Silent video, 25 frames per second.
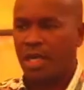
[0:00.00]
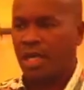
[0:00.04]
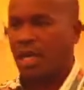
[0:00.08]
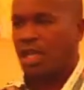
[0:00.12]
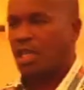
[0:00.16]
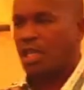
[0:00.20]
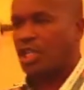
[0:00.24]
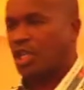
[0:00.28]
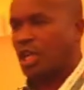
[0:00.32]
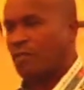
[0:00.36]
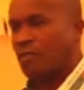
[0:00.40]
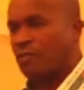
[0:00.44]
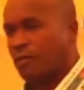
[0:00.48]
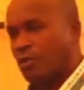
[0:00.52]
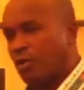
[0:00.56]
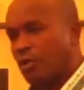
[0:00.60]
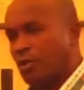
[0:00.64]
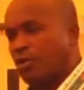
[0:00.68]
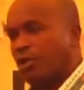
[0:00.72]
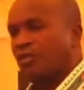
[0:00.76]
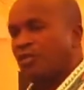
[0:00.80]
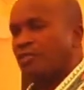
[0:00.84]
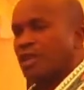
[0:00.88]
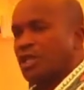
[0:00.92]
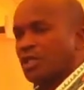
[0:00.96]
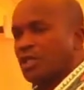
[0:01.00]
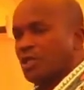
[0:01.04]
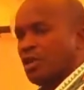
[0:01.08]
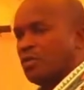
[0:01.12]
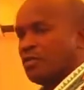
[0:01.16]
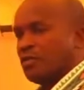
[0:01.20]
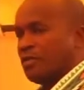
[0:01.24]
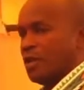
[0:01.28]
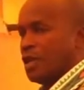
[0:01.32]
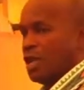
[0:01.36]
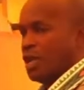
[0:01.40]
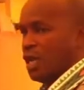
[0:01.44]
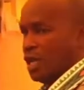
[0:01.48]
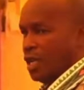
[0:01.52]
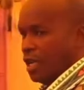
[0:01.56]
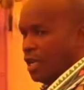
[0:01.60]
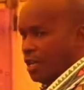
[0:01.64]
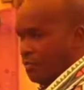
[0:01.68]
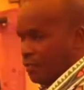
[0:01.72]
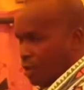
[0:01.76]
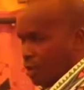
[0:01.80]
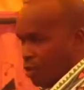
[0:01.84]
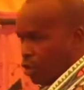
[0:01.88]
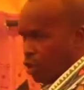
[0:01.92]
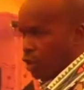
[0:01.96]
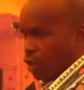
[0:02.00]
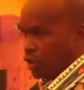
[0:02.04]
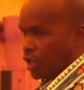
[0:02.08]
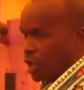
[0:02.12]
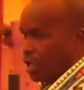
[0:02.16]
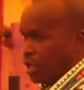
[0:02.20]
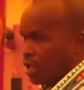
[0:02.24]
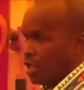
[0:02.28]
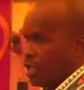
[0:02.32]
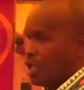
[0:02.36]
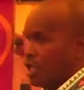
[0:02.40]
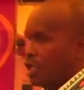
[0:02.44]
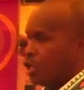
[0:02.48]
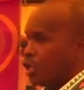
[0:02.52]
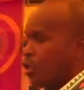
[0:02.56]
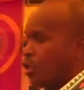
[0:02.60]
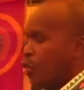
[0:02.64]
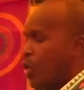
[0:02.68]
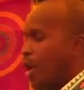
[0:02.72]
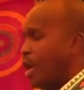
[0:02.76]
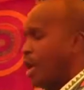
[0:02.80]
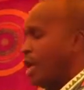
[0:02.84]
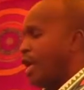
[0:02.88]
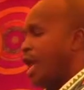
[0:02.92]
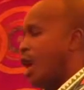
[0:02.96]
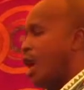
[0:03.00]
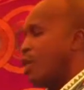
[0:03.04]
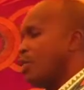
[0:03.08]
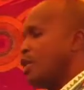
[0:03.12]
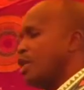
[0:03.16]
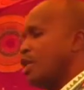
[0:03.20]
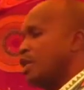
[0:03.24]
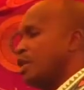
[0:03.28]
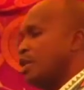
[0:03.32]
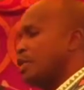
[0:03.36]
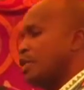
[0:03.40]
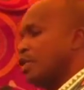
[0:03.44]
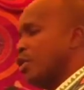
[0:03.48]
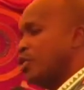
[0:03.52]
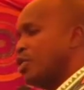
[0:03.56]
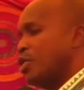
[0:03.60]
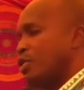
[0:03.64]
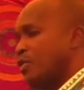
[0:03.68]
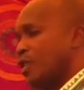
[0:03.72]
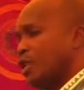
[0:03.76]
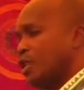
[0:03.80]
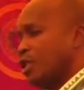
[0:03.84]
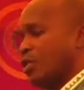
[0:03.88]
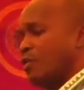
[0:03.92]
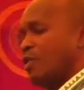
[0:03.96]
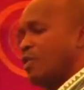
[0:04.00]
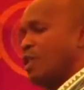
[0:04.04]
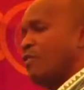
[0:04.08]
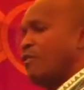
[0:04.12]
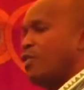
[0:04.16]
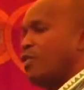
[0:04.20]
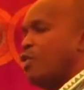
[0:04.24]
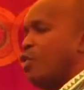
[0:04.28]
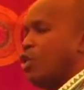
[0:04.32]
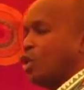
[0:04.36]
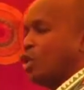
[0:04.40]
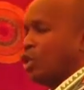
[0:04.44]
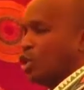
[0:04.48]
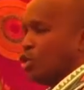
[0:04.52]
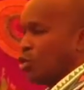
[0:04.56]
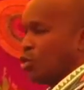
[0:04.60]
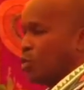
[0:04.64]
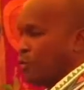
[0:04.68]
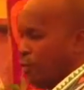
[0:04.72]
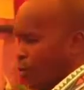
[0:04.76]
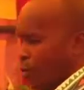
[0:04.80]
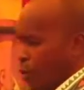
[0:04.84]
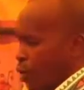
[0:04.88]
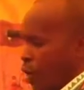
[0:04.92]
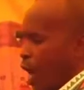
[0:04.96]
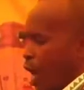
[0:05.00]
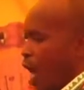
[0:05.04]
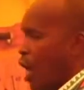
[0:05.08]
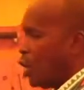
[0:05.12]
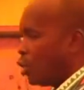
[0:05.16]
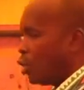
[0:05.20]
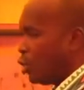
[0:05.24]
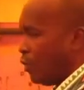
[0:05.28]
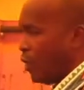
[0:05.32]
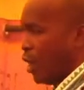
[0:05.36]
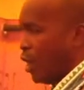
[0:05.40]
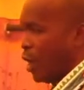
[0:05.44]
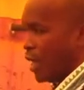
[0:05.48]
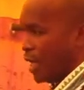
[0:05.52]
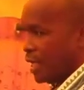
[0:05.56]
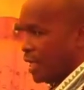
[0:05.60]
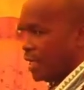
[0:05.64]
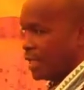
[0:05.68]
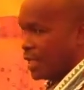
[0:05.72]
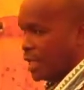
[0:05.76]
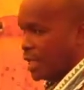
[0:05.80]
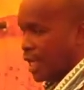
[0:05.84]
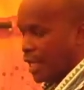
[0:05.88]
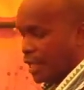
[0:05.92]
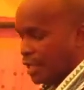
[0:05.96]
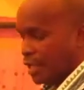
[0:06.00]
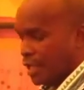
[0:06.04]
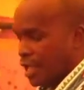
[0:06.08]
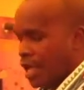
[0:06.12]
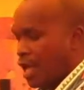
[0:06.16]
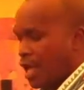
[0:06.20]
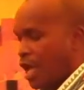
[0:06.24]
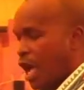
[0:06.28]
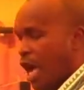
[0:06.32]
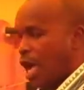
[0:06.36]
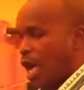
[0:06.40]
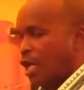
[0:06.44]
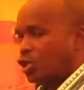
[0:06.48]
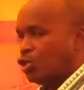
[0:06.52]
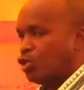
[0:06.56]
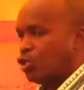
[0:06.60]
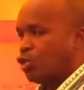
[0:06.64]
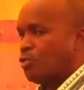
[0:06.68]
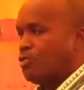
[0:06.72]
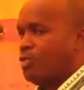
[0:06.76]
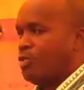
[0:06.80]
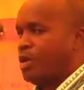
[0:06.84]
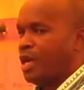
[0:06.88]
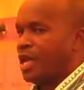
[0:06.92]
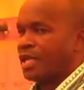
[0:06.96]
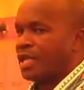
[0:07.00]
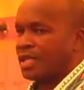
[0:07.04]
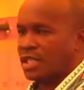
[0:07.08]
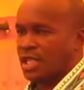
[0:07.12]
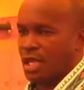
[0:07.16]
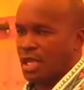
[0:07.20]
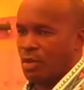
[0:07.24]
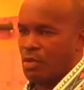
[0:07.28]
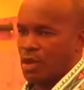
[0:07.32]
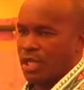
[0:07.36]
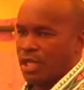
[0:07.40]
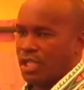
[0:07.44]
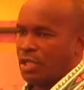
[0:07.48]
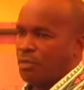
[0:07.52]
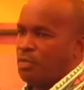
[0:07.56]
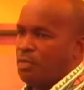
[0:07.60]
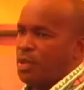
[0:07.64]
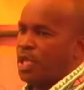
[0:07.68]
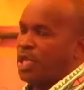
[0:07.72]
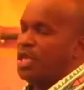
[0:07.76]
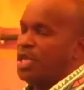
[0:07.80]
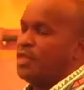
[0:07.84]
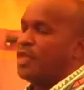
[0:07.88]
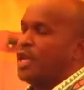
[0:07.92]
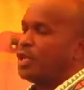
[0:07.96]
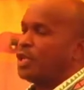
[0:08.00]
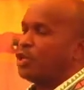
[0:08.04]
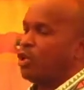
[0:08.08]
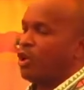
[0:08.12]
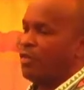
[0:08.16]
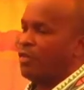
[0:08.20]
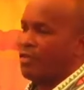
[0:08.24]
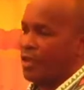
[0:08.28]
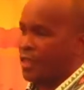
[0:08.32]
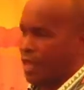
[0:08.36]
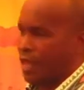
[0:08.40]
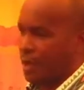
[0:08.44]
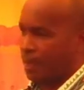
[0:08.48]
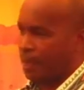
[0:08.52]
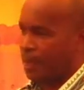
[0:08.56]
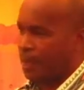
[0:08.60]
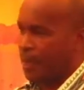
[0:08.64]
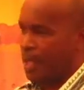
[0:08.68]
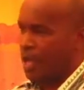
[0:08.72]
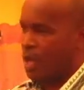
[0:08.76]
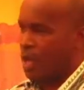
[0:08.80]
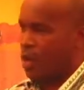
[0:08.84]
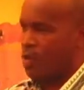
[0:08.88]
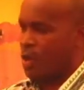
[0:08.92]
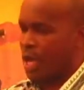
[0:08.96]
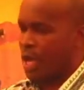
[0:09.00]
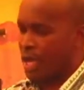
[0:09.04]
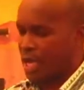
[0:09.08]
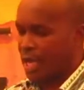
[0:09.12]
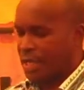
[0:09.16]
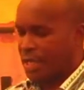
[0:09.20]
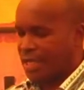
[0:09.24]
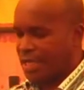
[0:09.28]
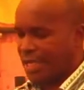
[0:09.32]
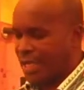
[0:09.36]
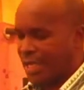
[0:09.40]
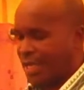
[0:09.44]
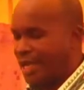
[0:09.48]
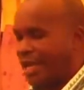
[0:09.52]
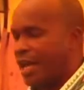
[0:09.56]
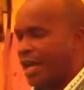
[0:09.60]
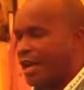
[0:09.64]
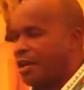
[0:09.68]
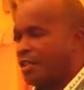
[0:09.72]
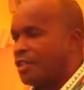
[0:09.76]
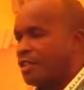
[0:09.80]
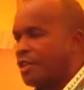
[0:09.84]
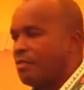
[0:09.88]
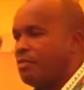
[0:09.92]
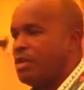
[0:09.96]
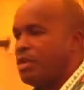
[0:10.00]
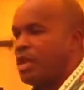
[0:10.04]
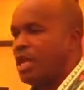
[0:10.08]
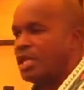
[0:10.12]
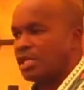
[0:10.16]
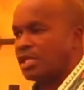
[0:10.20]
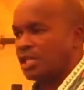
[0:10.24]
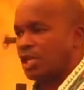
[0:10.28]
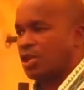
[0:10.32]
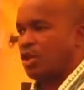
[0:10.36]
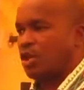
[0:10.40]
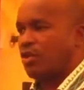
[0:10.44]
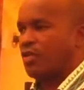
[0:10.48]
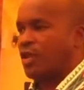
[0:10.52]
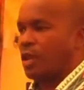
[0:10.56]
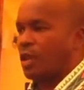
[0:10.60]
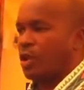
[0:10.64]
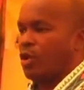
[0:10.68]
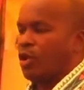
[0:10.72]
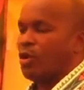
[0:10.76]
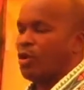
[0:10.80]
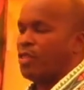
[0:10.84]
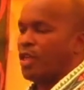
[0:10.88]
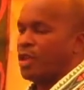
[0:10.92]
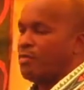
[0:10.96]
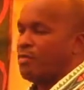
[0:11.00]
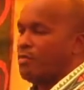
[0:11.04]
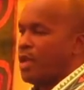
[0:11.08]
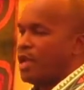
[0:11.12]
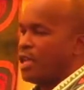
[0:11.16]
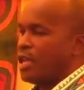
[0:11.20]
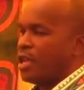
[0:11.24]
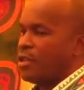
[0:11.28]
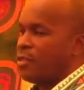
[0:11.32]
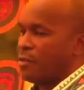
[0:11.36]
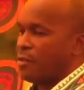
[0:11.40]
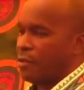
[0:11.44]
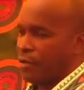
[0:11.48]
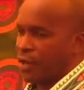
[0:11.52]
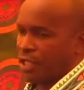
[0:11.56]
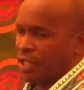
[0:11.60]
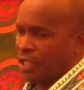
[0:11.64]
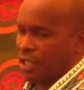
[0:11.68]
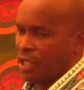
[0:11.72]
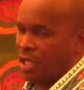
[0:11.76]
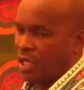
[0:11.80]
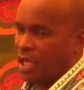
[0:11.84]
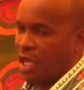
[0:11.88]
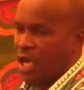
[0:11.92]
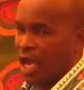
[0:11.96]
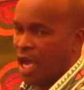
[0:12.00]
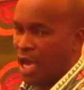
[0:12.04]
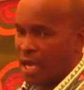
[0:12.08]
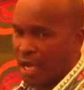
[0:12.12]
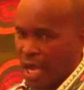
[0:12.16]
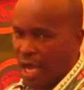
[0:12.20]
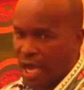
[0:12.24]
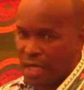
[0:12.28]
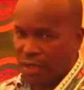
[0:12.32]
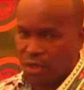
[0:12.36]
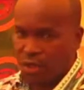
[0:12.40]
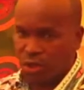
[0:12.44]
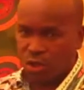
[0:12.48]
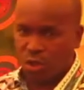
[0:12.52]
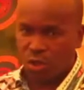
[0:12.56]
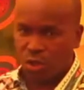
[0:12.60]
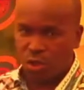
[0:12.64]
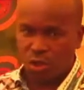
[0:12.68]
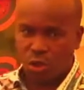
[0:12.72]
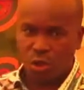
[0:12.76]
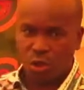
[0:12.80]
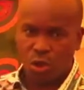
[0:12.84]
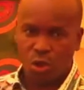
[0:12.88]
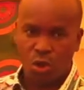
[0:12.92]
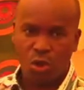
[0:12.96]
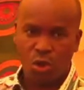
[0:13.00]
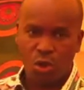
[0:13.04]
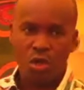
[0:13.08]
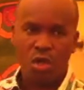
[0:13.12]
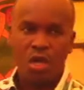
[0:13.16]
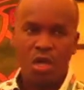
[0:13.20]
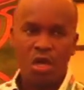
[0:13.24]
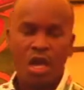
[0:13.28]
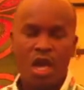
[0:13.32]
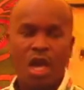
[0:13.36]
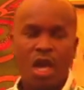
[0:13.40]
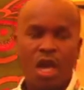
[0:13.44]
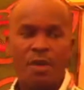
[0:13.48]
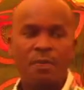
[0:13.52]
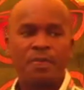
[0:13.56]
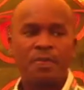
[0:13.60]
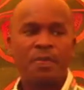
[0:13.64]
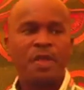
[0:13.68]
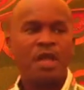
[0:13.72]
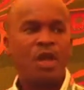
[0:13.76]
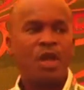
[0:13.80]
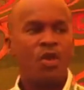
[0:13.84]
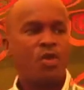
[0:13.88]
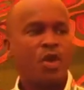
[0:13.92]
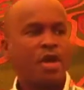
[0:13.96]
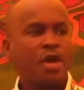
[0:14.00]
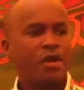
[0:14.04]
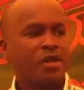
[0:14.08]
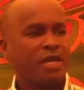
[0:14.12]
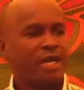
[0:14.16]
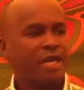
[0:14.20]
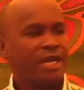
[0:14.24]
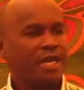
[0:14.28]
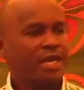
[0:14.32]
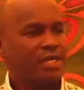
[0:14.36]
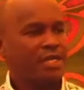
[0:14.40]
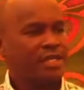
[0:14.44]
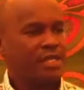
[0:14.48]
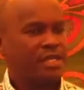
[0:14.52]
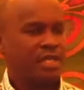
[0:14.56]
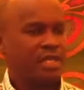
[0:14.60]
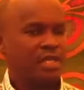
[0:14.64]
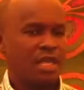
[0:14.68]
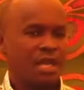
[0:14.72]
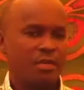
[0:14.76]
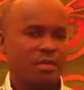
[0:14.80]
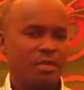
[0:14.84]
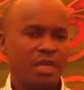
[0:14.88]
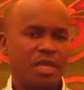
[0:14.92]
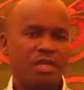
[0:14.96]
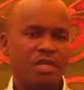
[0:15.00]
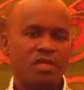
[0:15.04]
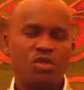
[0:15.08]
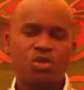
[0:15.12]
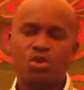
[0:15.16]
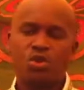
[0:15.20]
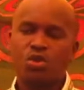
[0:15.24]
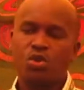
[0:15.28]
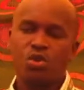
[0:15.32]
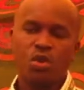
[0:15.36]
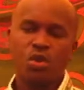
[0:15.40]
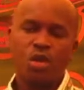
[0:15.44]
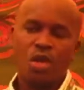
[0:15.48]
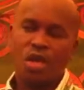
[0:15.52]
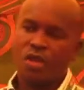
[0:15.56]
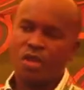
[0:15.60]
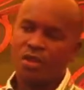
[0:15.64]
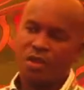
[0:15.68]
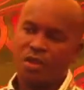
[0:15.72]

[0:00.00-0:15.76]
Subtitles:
shall flow rivers of living water. So we're allowing the rivers of living water to flow out of our inside and to bless them. We're speaking that over them. We're declaring the blessing of the Lord that maketh rich and adds no sorrow. We are releasing them into the